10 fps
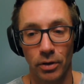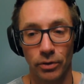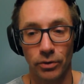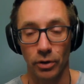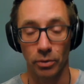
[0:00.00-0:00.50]

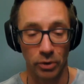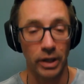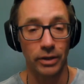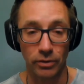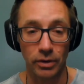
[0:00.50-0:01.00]
So your
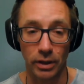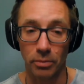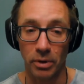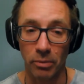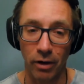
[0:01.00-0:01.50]
brain's really going
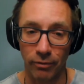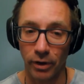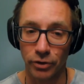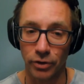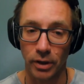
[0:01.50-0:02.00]
to be
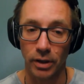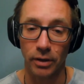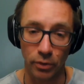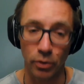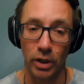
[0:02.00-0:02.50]
malfunctioning
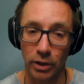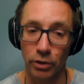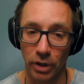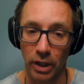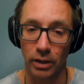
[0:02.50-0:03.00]
if you are
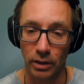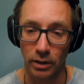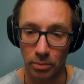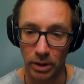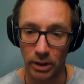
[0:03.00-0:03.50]
energetically
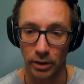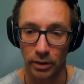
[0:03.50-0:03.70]
depleted.